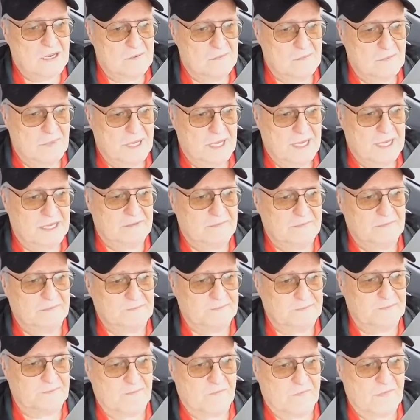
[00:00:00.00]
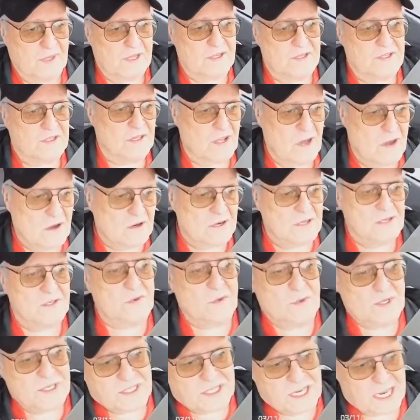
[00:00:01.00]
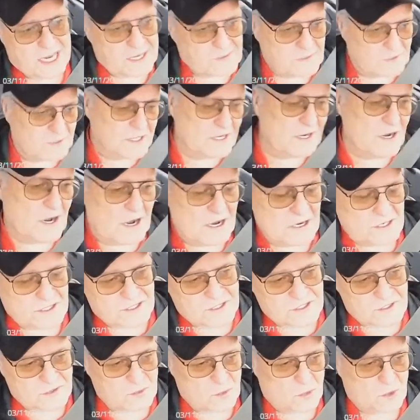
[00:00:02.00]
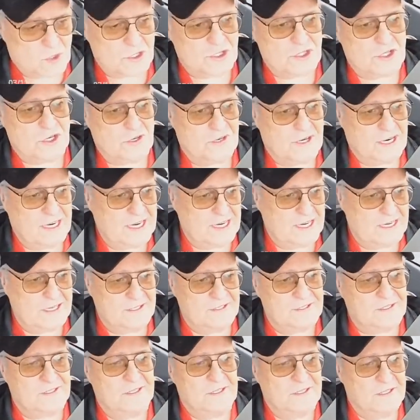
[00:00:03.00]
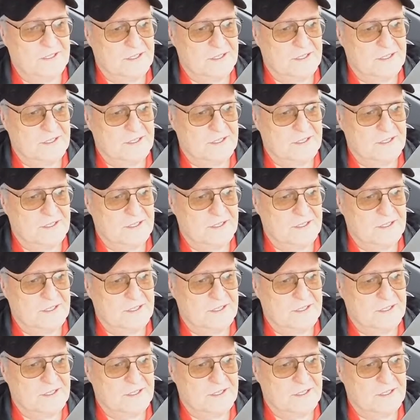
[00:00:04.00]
But as long as we take precautions, wash our hands,